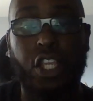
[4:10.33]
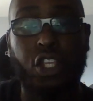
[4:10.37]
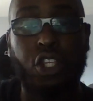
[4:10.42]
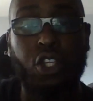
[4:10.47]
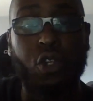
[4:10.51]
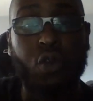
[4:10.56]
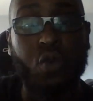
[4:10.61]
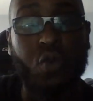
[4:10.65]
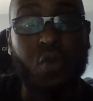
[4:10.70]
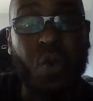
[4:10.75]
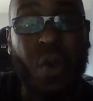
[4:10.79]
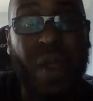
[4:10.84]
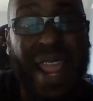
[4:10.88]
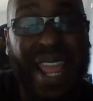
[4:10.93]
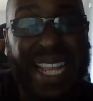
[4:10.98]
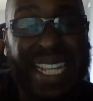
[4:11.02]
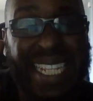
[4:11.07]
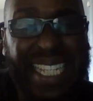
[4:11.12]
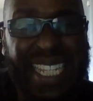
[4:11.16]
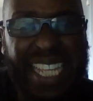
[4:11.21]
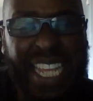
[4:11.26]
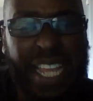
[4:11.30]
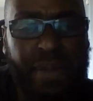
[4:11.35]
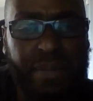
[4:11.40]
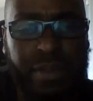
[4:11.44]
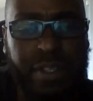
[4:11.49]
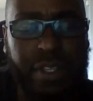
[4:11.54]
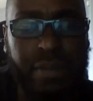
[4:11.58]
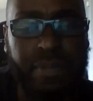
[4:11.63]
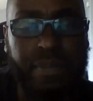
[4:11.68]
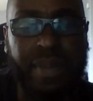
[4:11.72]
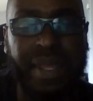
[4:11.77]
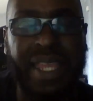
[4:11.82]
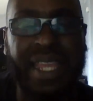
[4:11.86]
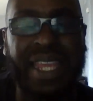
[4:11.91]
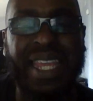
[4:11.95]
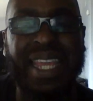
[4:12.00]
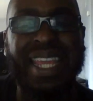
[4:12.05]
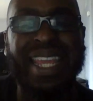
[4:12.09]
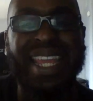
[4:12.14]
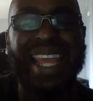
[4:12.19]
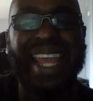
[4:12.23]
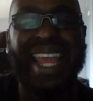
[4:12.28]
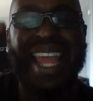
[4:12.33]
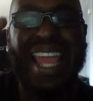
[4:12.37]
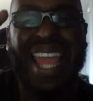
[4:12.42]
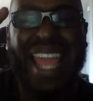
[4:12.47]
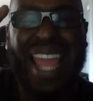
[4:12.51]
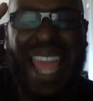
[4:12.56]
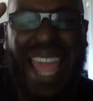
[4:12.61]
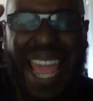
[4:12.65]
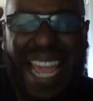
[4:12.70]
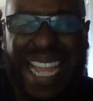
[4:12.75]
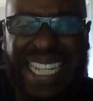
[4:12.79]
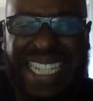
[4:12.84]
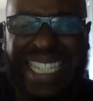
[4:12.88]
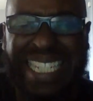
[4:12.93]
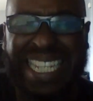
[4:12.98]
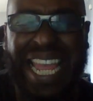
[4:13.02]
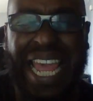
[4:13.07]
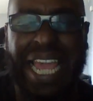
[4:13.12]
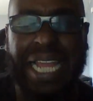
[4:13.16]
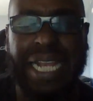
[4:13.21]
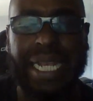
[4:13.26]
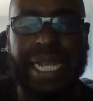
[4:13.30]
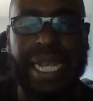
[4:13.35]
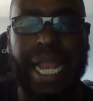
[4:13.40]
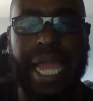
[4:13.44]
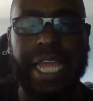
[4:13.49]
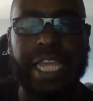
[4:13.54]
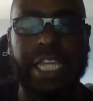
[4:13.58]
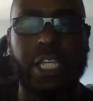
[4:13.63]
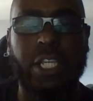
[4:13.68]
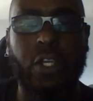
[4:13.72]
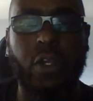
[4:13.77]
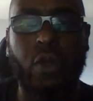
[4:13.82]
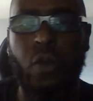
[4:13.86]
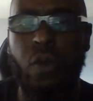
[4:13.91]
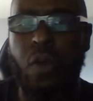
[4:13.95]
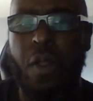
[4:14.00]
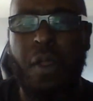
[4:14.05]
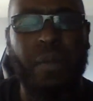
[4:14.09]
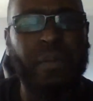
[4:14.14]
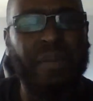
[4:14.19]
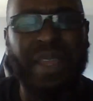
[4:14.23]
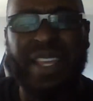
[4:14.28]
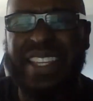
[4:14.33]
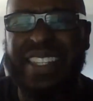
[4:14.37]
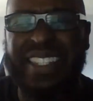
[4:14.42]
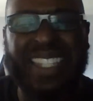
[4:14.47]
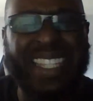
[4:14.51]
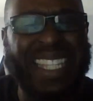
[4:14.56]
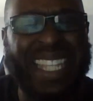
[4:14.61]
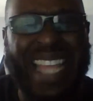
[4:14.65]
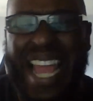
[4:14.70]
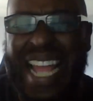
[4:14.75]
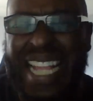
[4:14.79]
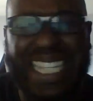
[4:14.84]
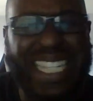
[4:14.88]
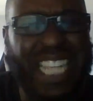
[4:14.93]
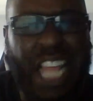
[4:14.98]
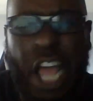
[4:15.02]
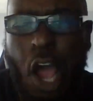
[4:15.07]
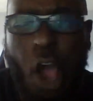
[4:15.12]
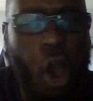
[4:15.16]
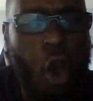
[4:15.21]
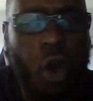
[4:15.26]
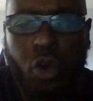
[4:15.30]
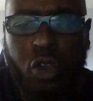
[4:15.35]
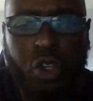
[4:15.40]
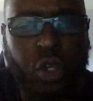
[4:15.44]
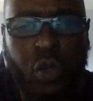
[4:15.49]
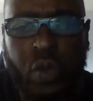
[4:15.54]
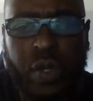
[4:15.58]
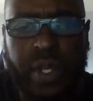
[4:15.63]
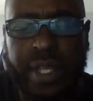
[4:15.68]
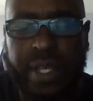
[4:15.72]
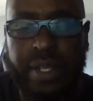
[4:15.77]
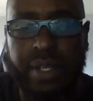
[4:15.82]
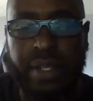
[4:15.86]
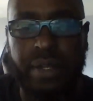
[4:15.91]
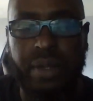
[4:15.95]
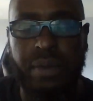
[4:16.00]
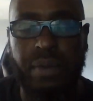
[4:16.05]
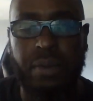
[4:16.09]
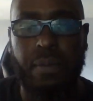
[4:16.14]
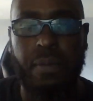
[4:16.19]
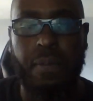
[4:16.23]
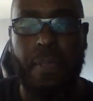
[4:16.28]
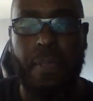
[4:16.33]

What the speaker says: You raise them to be exactly like you because that's all you can do.